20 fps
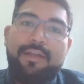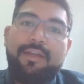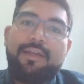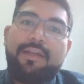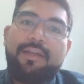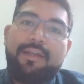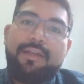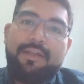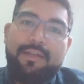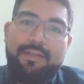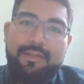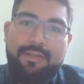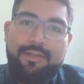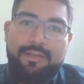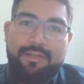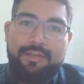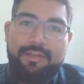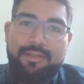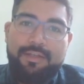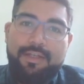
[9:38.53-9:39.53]

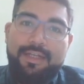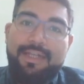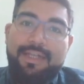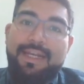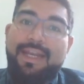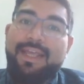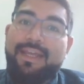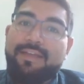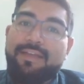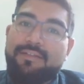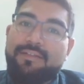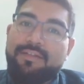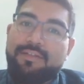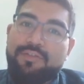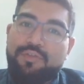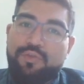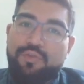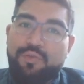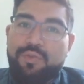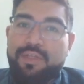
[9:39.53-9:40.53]
linked
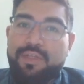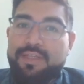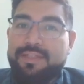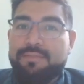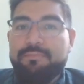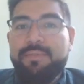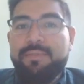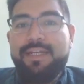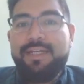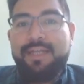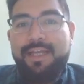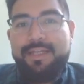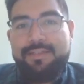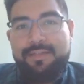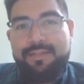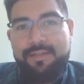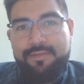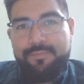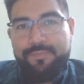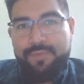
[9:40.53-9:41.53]
to this mini
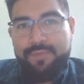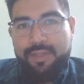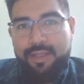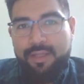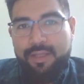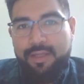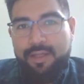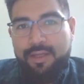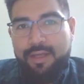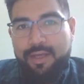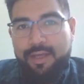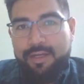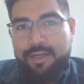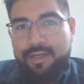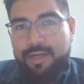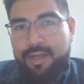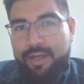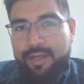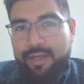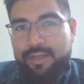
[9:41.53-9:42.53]
lesson,
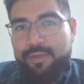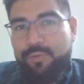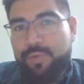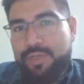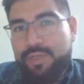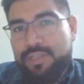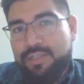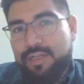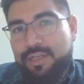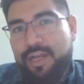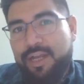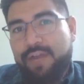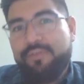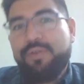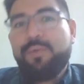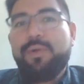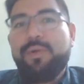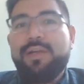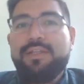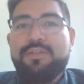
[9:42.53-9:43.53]
and I wish that
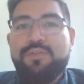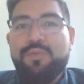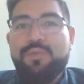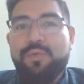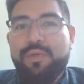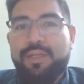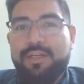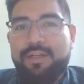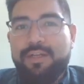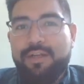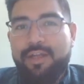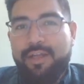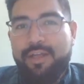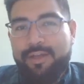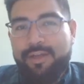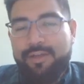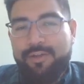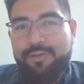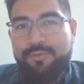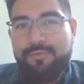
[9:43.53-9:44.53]
everyone is doing
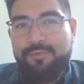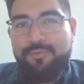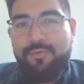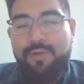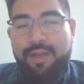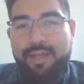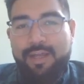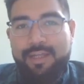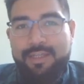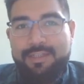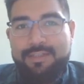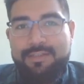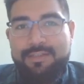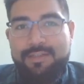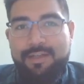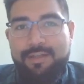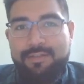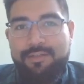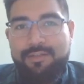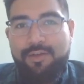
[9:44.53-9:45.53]

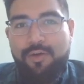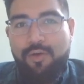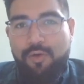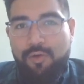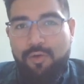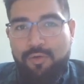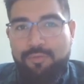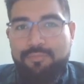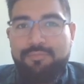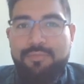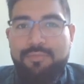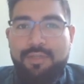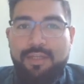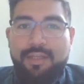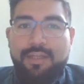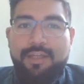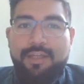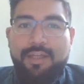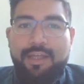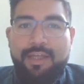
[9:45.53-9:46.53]
right at home
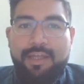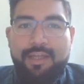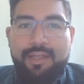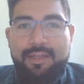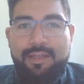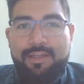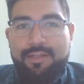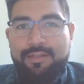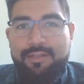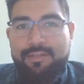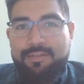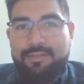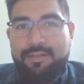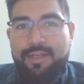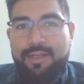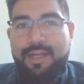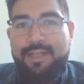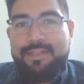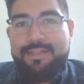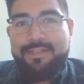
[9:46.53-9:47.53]

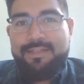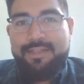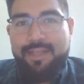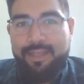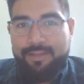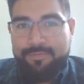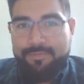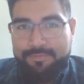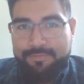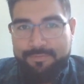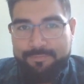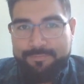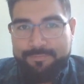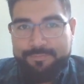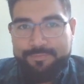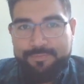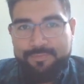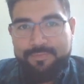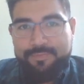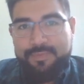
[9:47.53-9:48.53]
and safe.
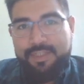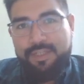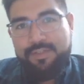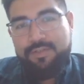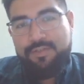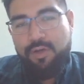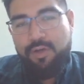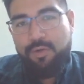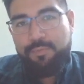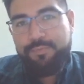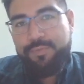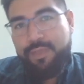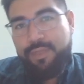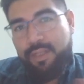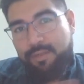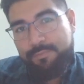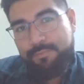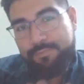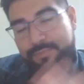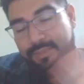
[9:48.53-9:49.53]
So,
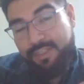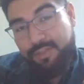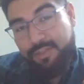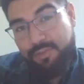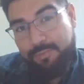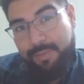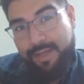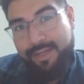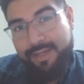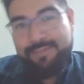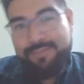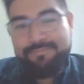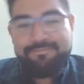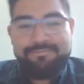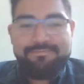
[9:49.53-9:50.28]
goodbye.